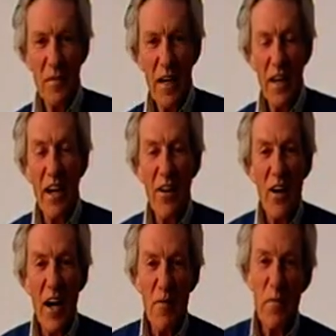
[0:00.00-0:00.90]
Hello,
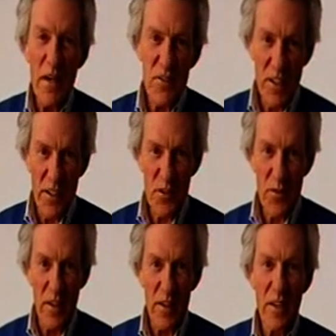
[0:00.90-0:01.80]
I'm Patrick
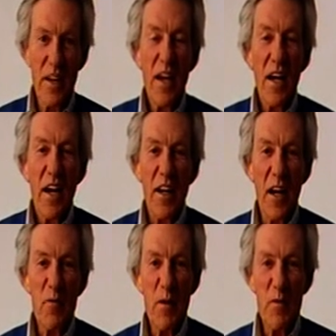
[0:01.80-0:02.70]
Lichfield, and
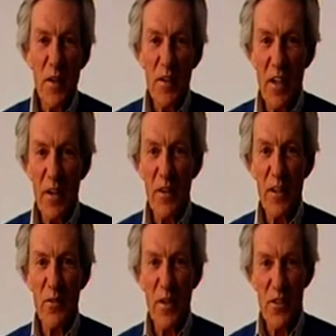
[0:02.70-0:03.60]
I've been photographing
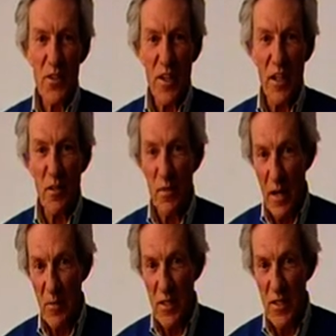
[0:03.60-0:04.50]
the rich and the
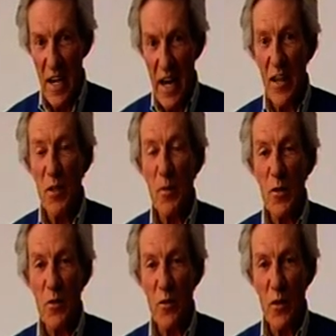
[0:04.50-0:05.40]
famous and the
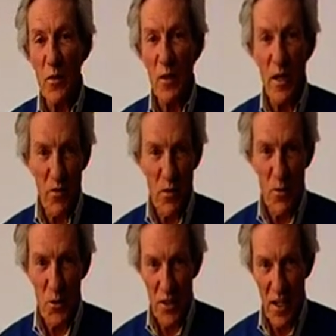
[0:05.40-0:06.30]
beautiful for over
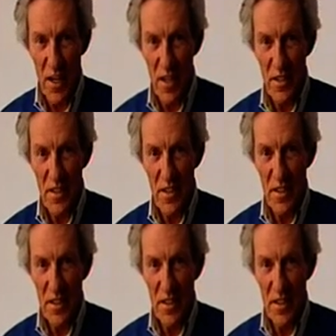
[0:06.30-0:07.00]
40 years.